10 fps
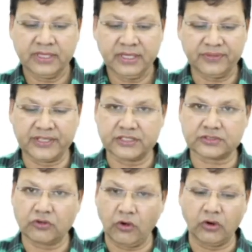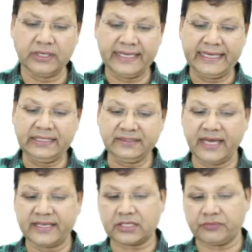that is called
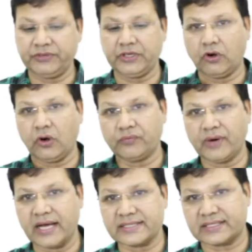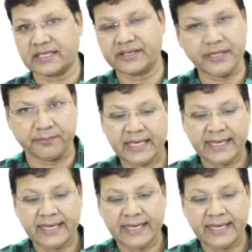indirect way of asking name.